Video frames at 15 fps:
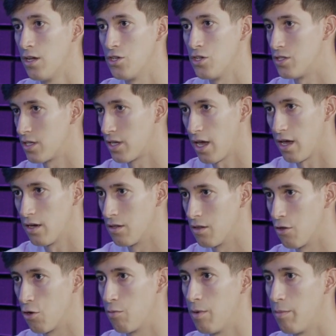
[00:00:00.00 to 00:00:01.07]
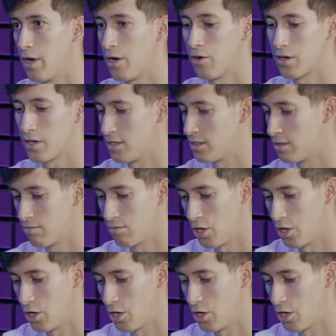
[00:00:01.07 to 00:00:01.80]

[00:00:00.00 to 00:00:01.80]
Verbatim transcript: just to get a little bit better because